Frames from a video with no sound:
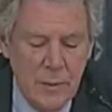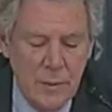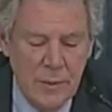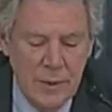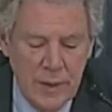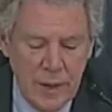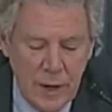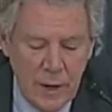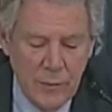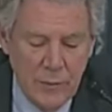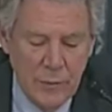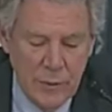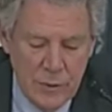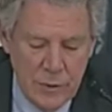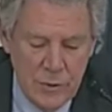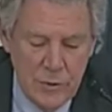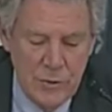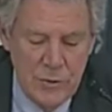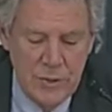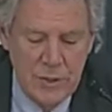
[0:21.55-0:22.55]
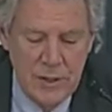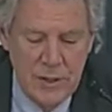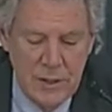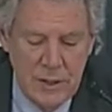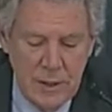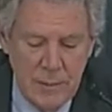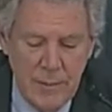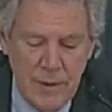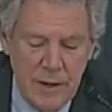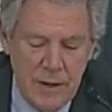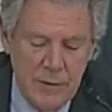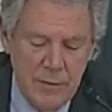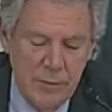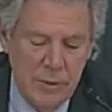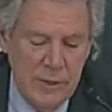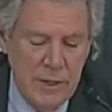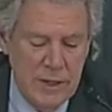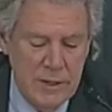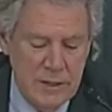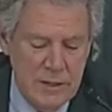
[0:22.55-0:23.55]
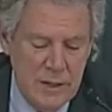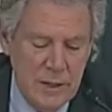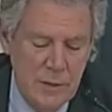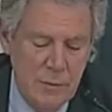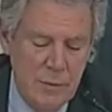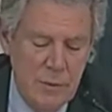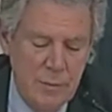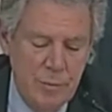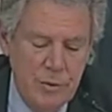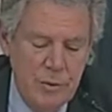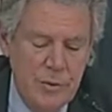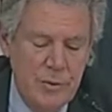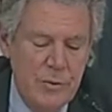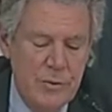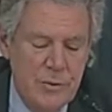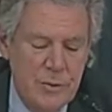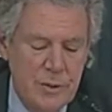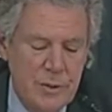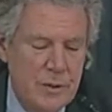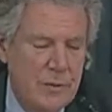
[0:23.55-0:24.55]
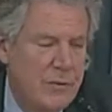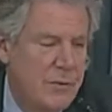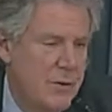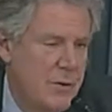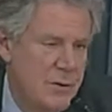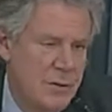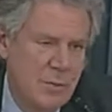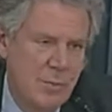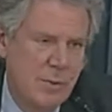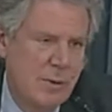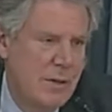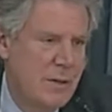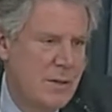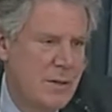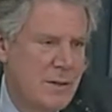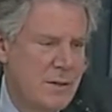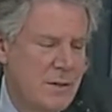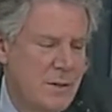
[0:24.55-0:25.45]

without reducing the amount of plastic we produce in the first place?